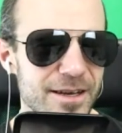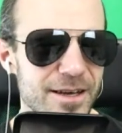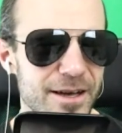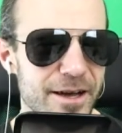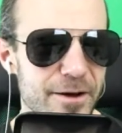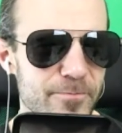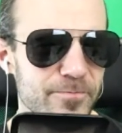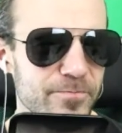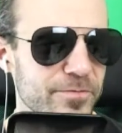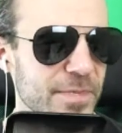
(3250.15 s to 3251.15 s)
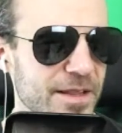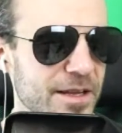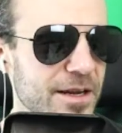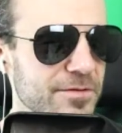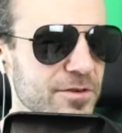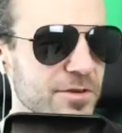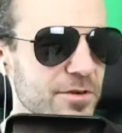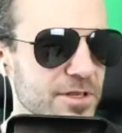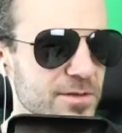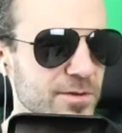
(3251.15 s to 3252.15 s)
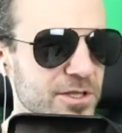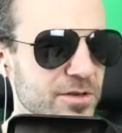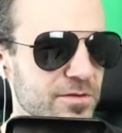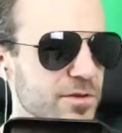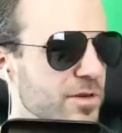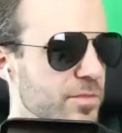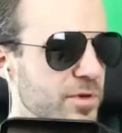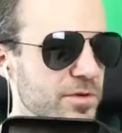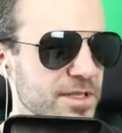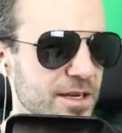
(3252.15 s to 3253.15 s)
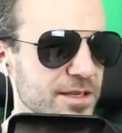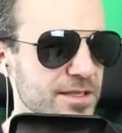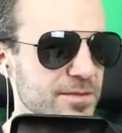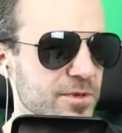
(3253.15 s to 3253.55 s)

And then after a year, I switched over to computer science